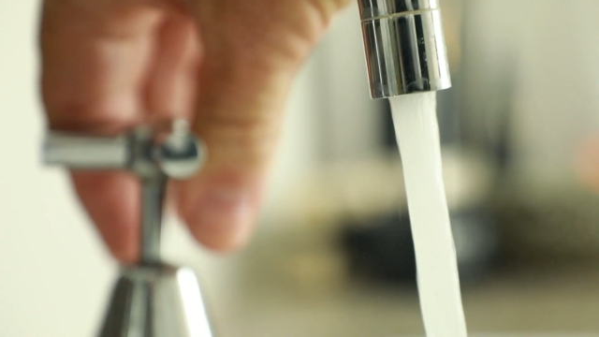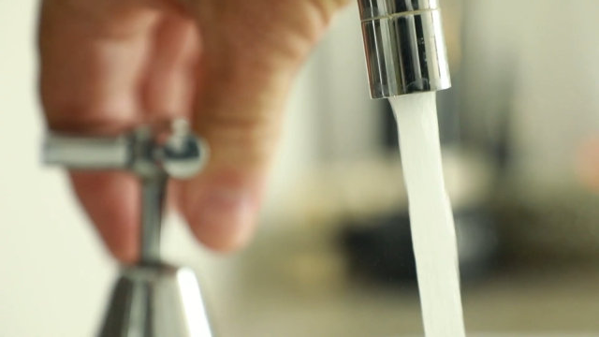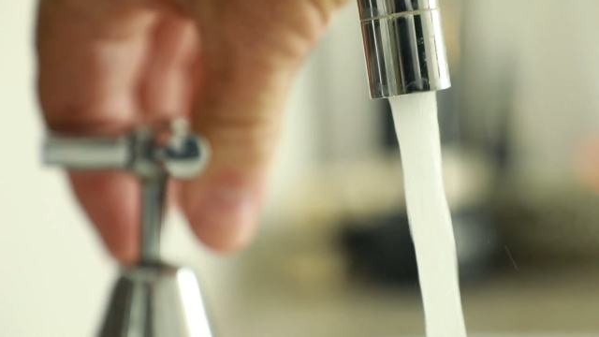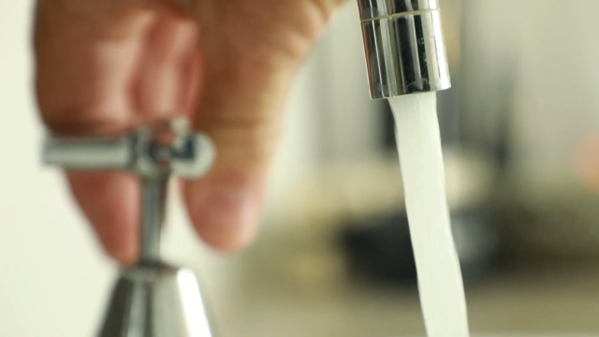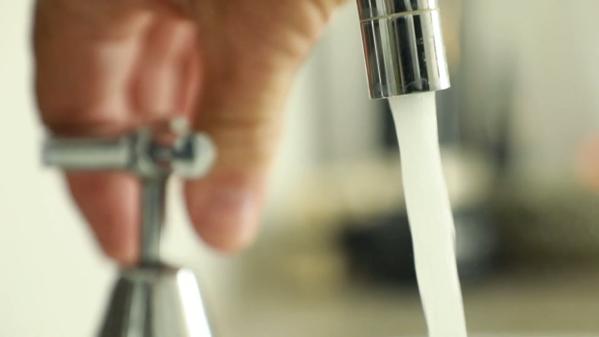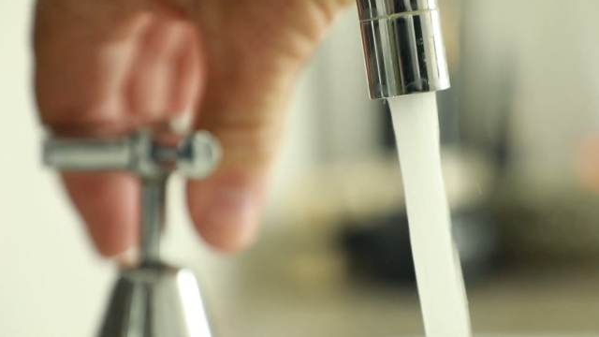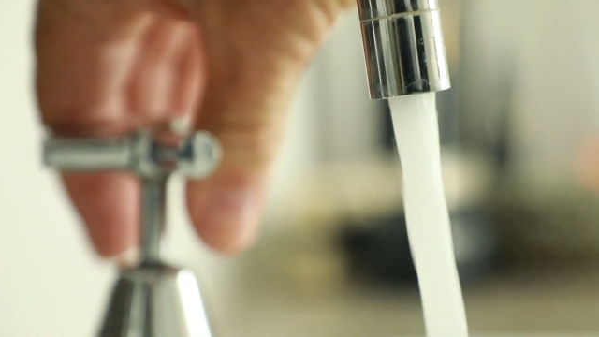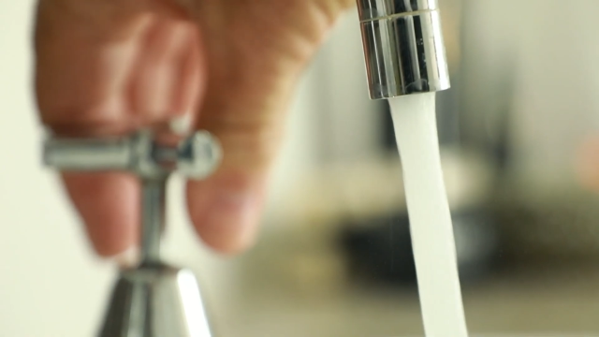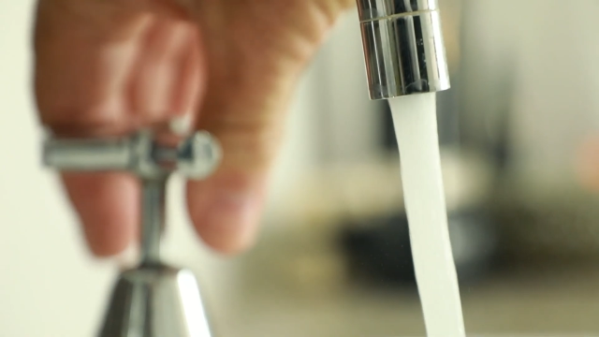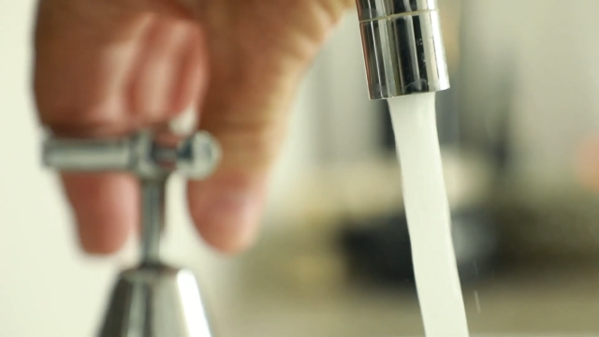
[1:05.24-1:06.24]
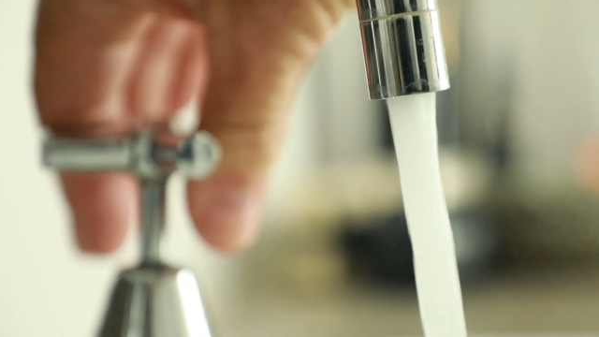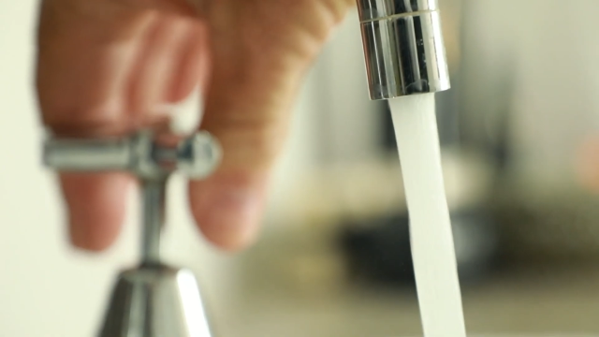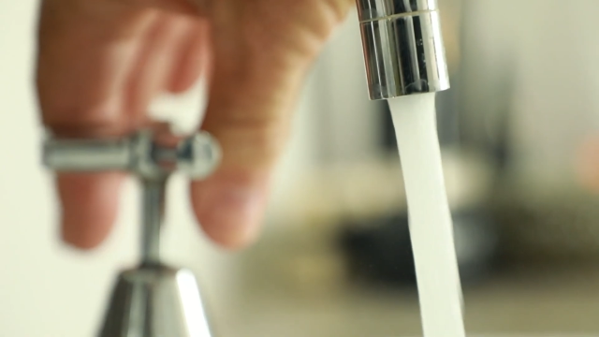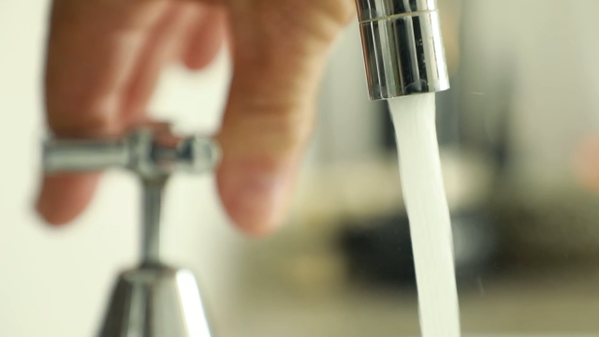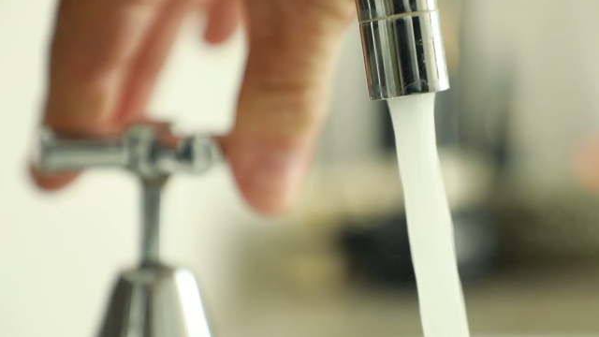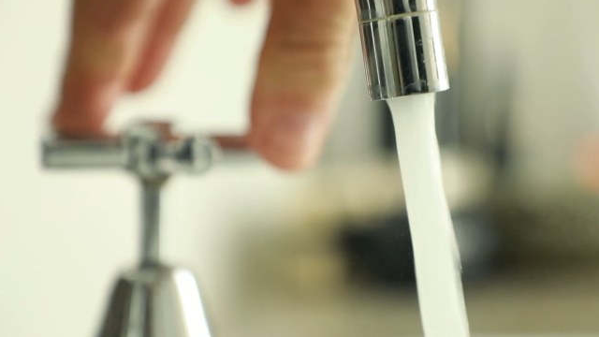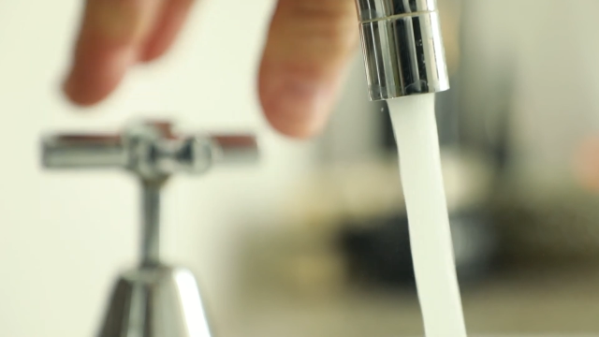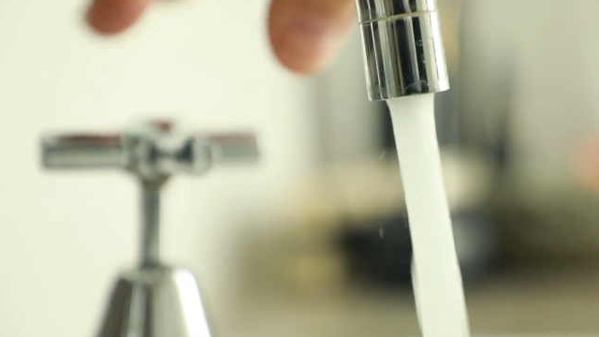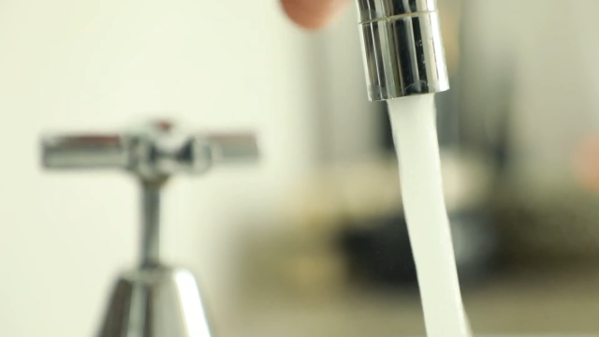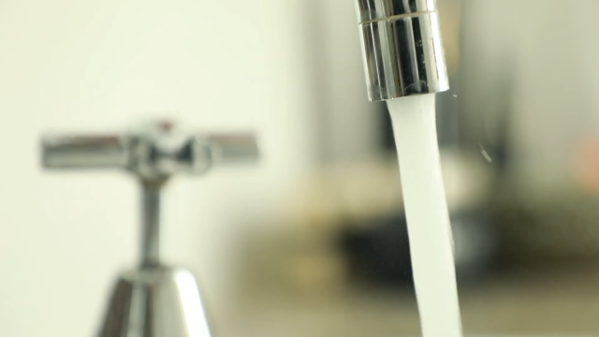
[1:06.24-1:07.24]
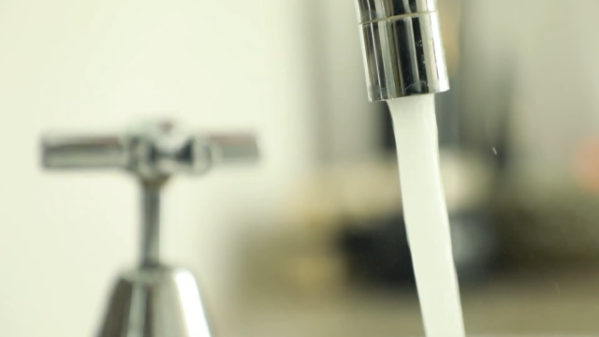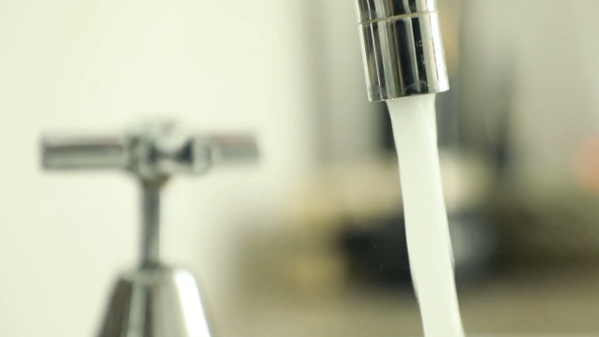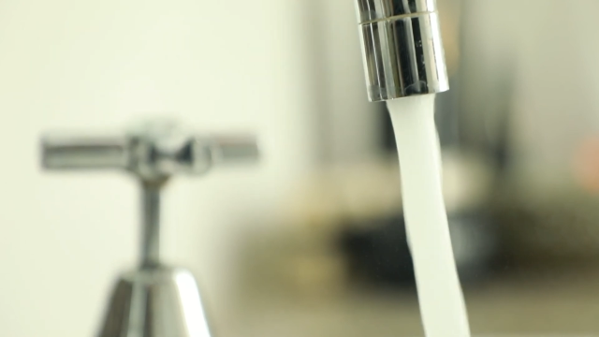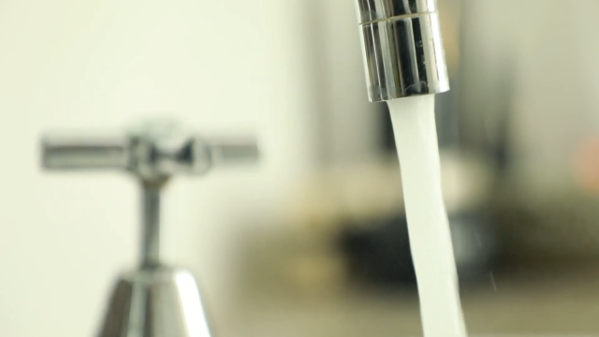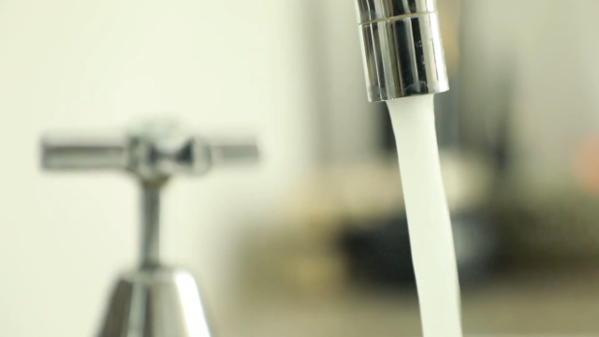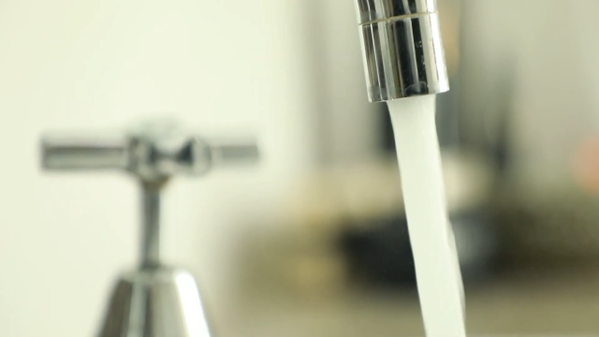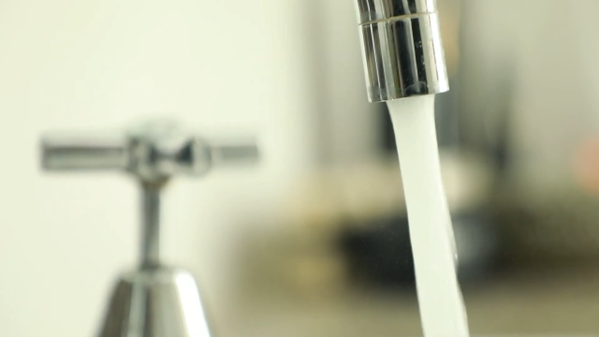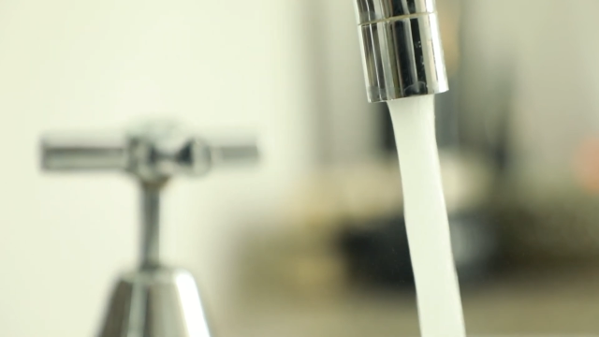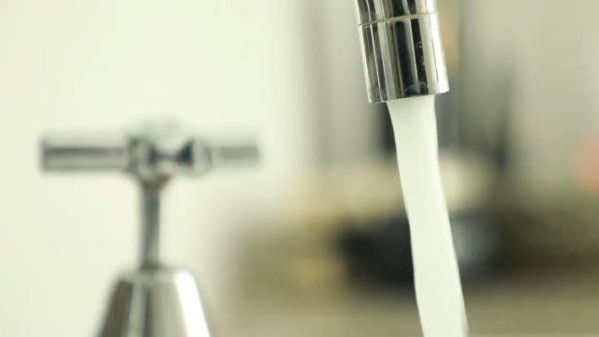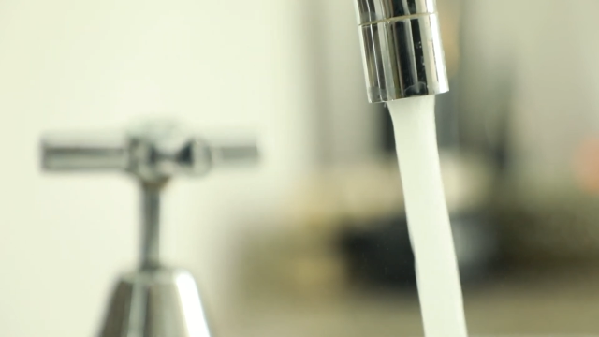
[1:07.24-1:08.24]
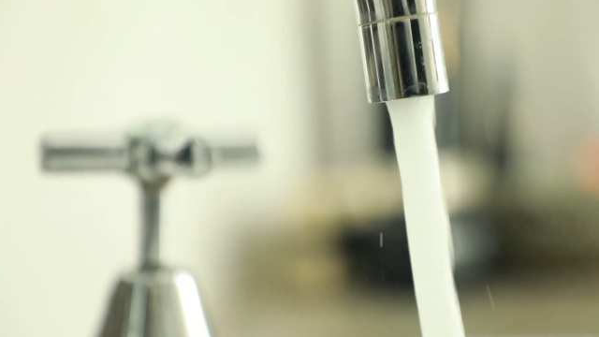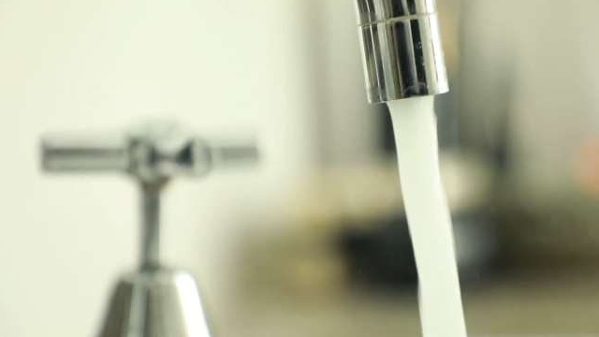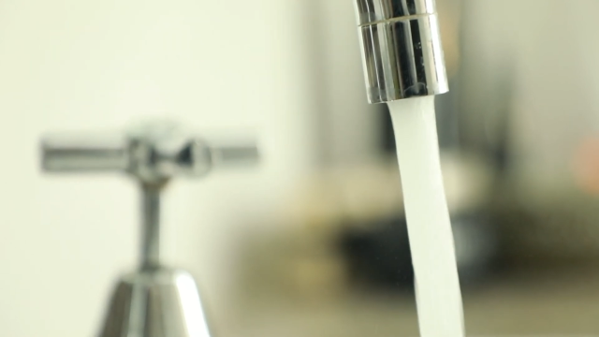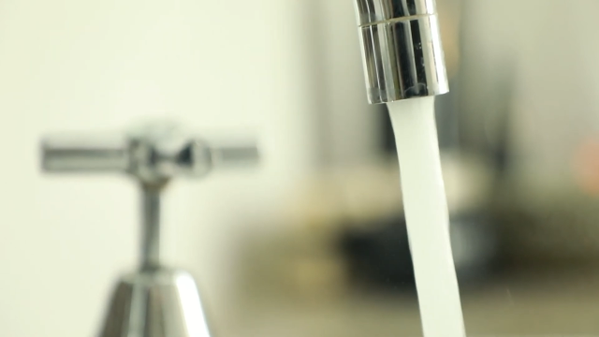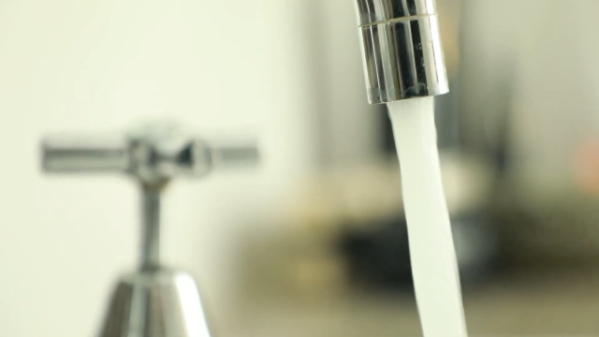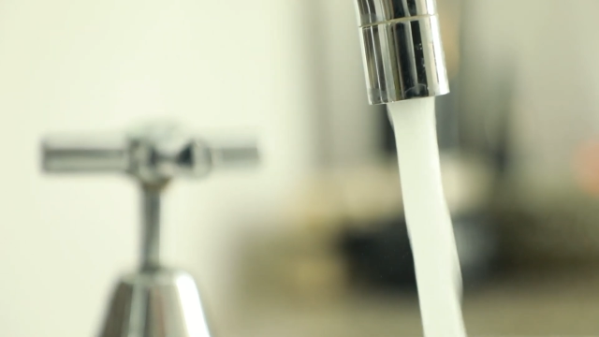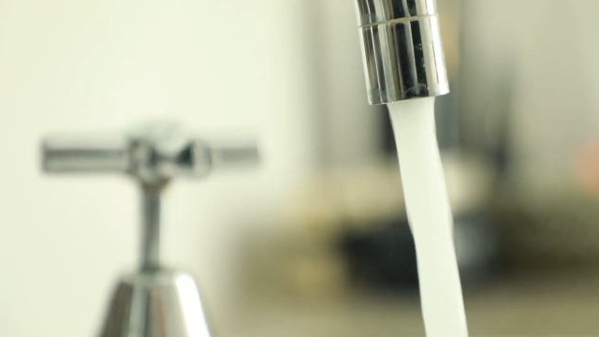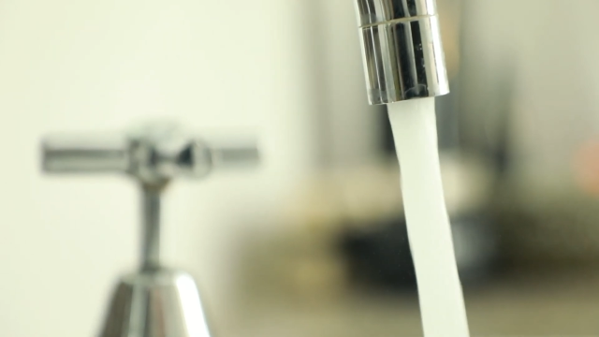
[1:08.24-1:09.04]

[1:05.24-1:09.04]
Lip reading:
[unreadable: no face in view]